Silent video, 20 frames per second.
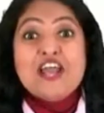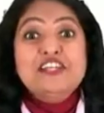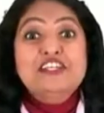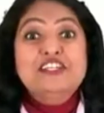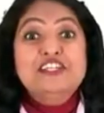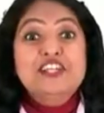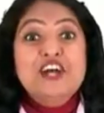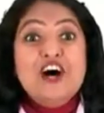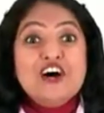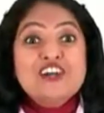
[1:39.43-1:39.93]

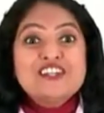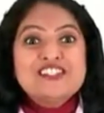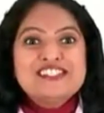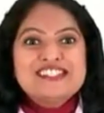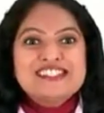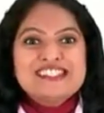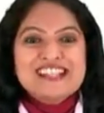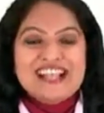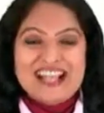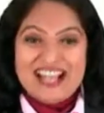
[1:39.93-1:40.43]

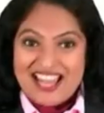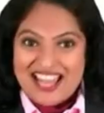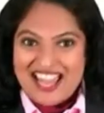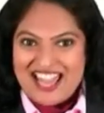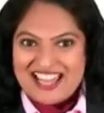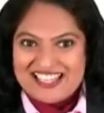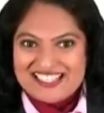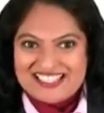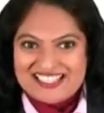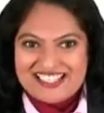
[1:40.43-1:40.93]
ears,
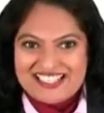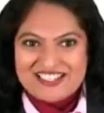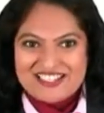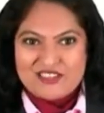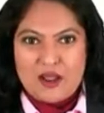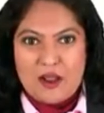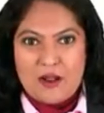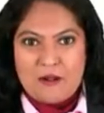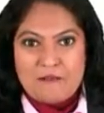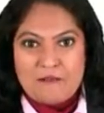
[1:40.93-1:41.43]

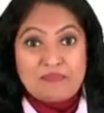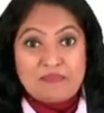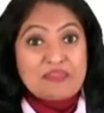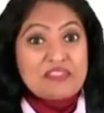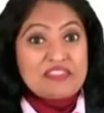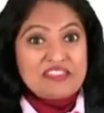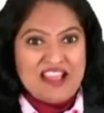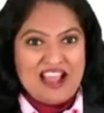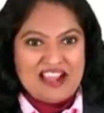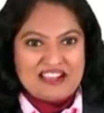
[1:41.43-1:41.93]
etc.
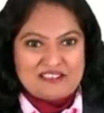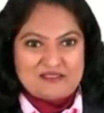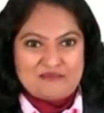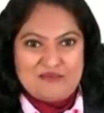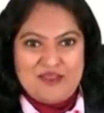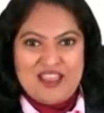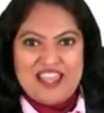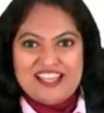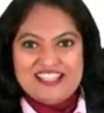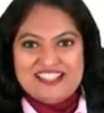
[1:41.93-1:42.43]
That
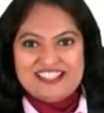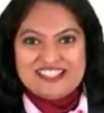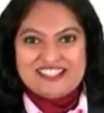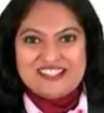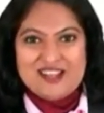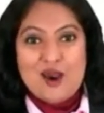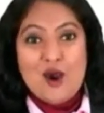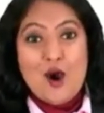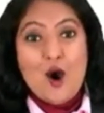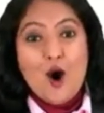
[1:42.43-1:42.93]

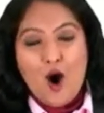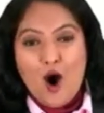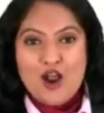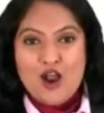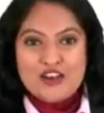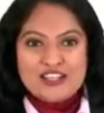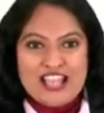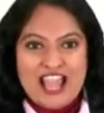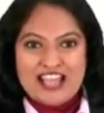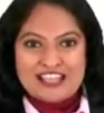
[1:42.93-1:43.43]
means
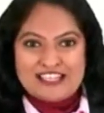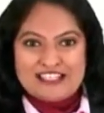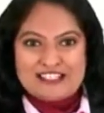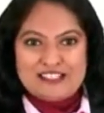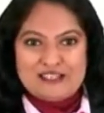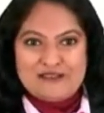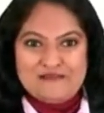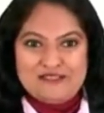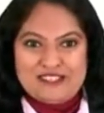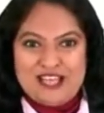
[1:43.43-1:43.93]

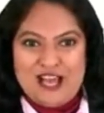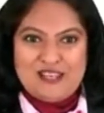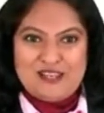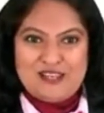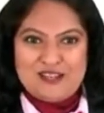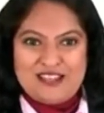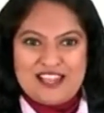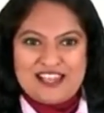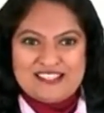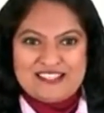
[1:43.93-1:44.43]
organisms are
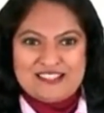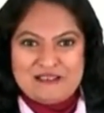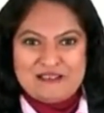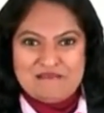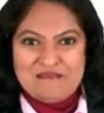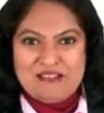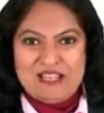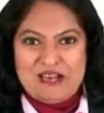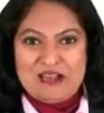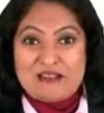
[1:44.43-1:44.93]
looking
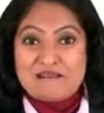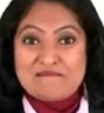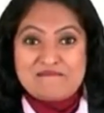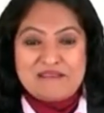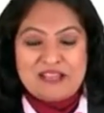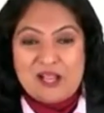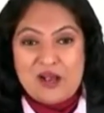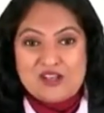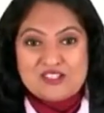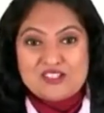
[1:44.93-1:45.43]
similar
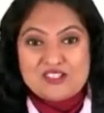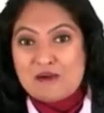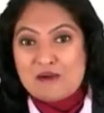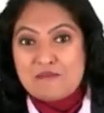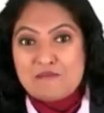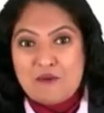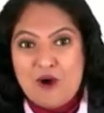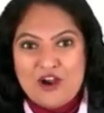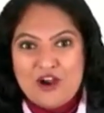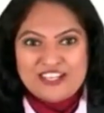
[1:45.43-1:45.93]
because their
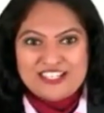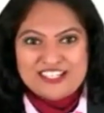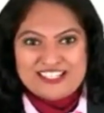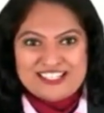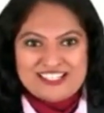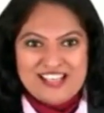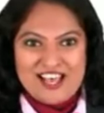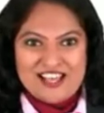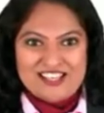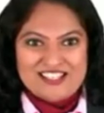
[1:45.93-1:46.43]
body
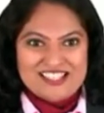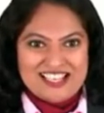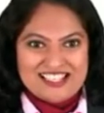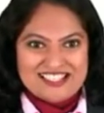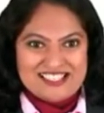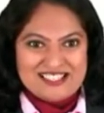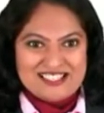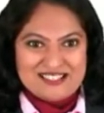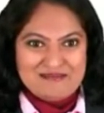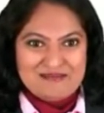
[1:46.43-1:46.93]
designs
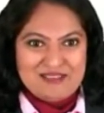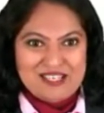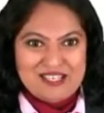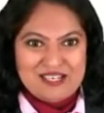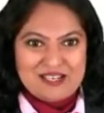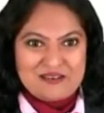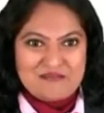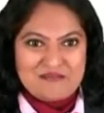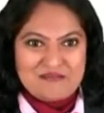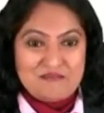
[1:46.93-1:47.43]
are
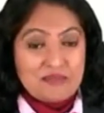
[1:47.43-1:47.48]
similar.